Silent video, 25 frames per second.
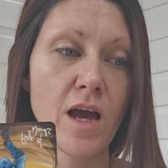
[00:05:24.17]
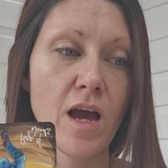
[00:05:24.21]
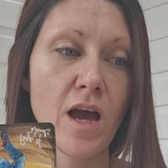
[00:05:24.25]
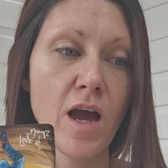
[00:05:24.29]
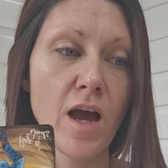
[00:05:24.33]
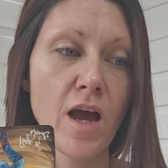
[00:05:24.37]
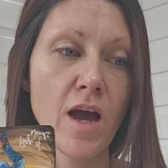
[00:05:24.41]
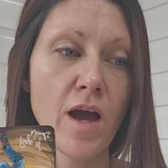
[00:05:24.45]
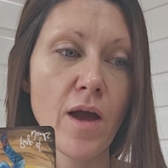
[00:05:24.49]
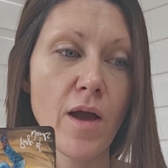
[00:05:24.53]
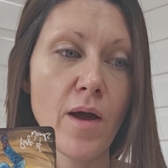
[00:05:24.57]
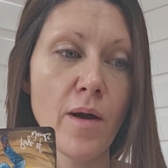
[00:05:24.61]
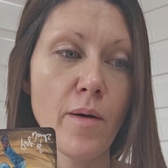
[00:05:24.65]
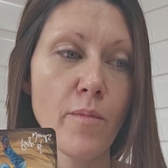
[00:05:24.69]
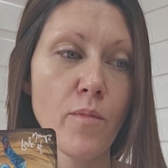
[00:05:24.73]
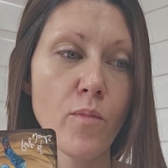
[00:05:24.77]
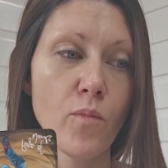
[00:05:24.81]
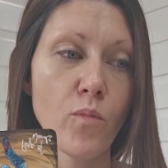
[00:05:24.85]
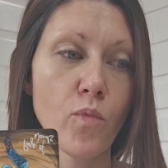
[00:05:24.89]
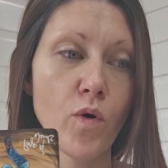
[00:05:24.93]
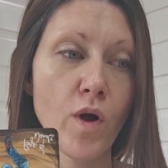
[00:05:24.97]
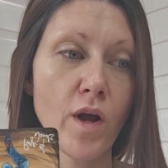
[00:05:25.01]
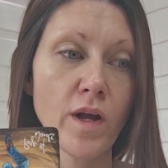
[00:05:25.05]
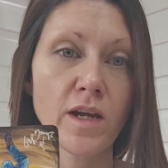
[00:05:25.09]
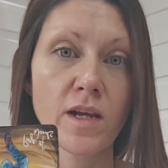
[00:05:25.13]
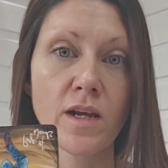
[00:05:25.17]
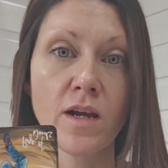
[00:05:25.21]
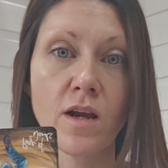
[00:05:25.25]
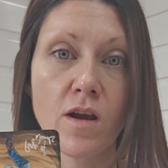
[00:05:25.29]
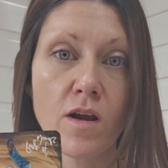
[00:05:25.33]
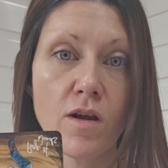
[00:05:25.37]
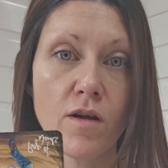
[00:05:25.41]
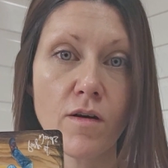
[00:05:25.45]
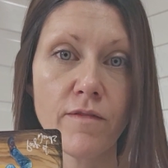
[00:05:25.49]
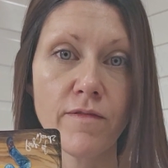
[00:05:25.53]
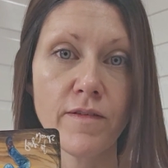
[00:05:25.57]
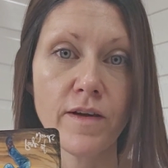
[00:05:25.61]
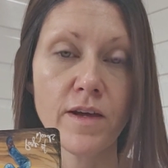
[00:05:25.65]
working in an
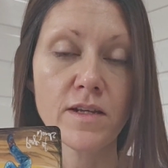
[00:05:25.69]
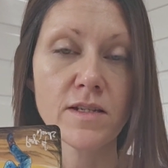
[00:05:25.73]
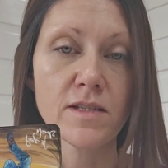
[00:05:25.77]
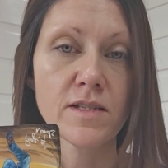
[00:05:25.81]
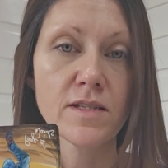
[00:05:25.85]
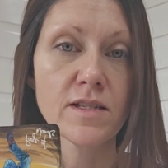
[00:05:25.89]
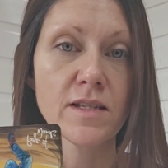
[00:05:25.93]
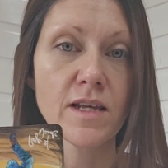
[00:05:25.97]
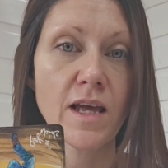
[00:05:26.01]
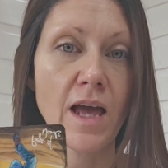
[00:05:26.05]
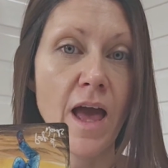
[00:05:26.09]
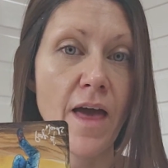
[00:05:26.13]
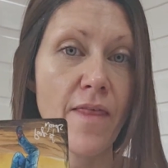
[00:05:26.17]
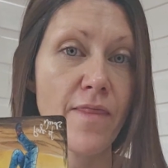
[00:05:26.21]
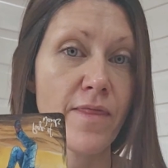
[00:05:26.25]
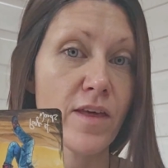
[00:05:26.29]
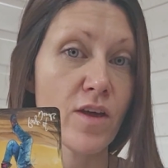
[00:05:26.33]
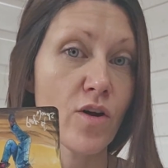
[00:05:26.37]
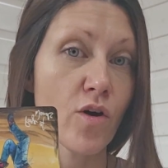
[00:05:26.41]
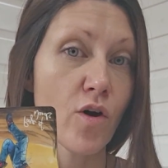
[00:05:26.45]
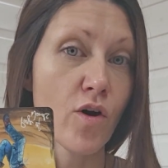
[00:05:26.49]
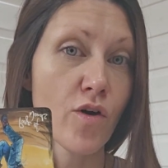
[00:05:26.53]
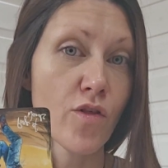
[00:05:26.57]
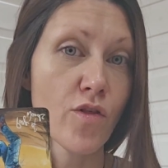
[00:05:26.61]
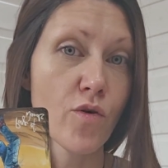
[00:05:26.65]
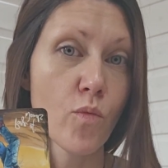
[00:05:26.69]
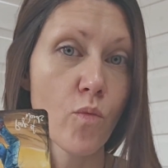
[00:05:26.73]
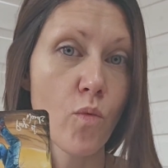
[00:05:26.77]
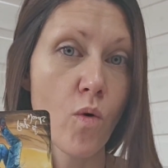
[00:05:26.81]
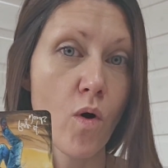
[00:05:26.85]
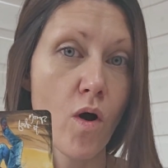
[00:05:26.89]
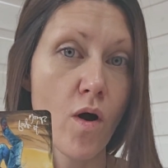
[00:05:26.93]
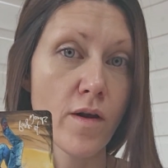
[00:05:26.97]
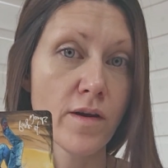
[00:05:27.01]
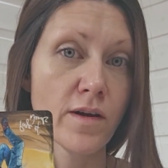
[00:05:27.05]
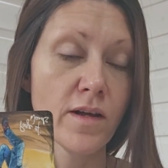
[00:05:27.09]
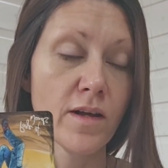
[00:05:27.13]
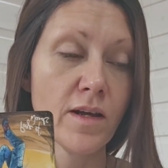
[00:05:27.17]
office and the other
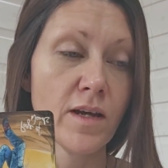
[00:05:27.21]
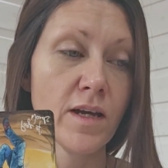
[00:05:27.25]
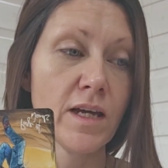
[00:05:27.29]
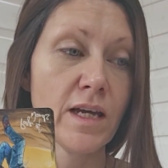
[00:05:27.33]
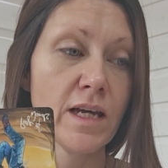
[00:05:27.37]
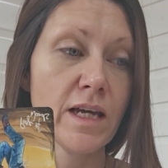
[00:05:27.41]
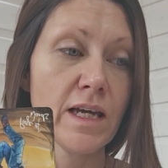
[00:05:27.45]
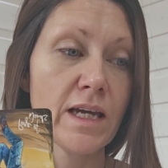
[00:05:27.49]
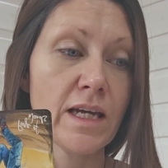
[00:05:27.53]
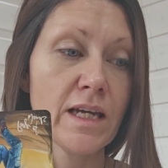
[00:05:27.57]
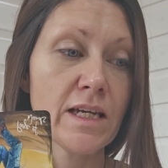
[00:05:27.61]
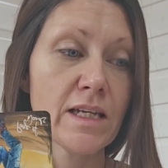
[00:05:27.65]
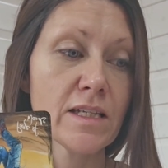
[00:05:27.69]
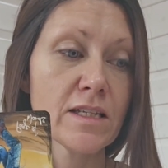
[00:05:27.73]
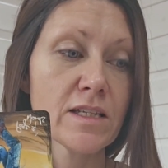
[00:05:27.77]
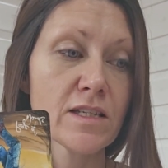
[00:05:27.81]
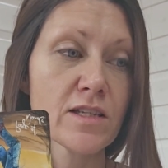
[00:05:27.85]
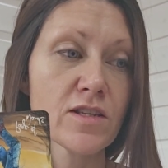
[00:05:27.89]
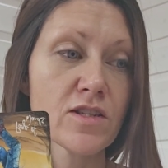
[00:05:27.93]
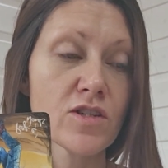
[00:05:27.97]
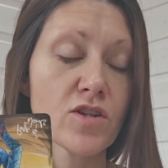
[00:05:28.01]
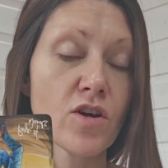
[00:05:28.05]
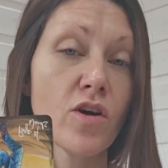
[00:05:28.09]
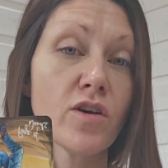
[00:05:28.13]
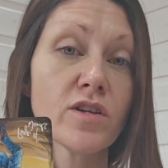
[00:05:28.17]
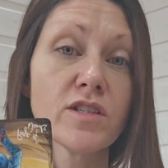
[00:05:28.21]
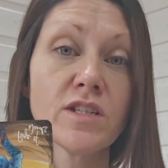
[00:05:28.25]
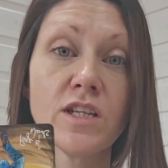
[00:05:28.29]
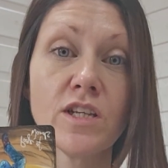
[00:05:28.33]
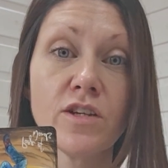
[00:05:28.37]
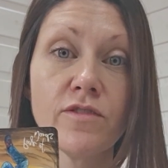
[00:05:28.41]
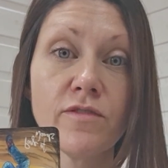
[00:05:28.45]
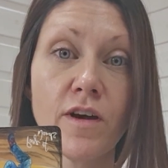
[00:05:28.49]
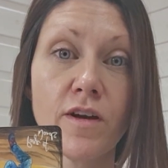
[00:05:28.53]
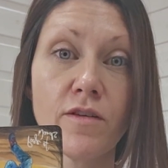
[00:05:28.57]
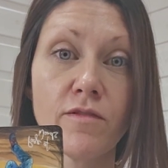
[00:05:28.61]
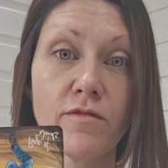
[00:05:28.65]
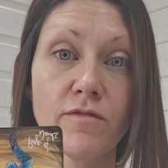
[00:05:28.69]
one is starting
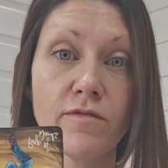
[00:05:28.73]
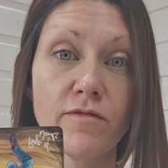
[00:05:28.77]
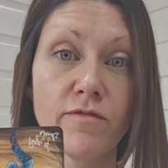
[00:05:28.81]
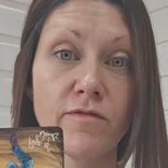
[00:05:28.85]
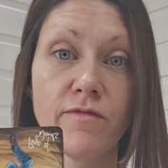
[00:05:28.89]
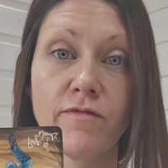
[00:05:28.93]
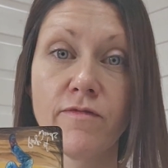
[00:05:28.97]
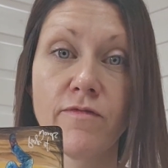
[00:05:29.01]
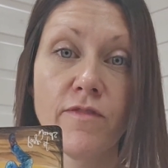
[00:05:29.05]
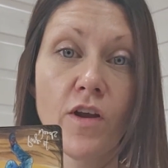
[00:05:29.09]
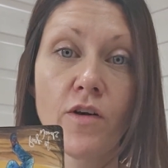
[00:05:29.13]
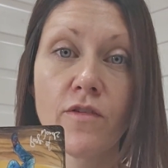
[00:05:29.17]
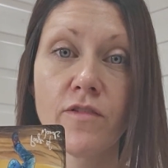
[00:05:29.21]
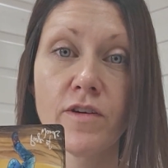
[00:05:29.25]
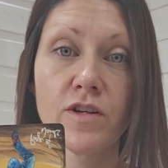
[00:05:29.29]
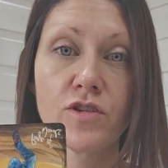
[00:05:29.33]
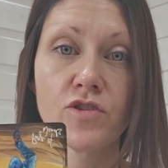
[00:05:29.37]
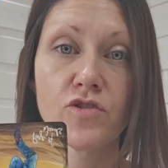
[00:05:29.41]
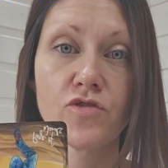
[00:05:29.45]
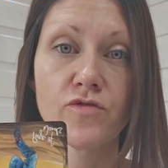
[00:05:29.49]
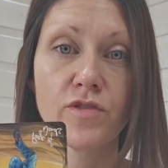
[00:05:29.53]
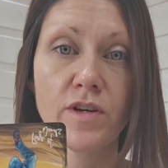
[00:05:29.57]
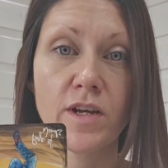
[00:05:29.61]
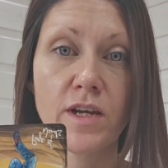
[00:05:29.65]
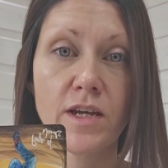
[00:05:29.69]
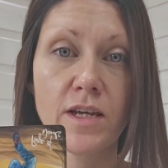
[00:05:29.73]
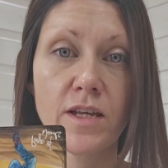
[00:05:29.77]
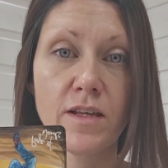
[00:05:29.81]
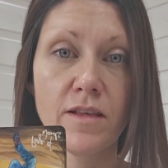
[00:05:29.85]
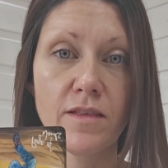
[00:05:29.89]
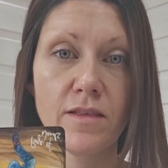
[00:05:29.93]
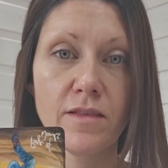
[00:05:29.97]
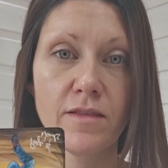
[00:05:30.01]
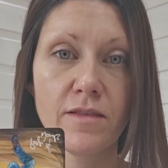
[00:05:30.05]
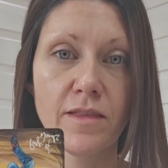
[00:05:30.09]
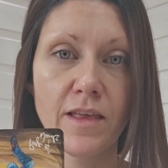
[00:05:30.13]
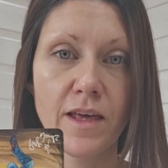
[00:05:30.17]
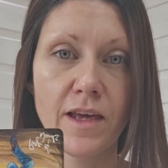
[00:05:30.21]
your own floristry
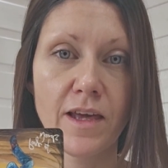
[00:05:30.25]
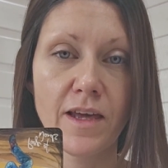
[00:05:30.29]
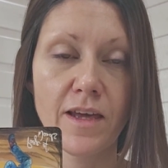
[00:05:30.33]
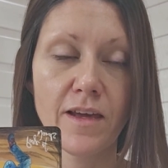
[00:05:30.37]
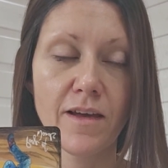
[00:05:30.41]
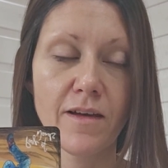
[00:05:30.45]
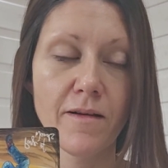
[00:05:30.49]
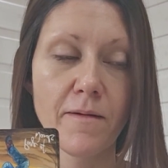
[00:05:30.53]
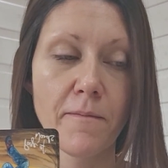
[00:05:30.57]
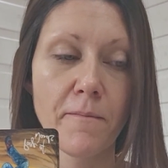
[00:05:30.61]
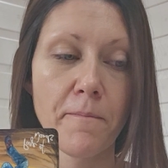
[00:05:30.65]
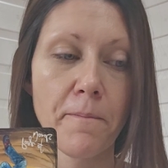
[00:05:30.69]
thing.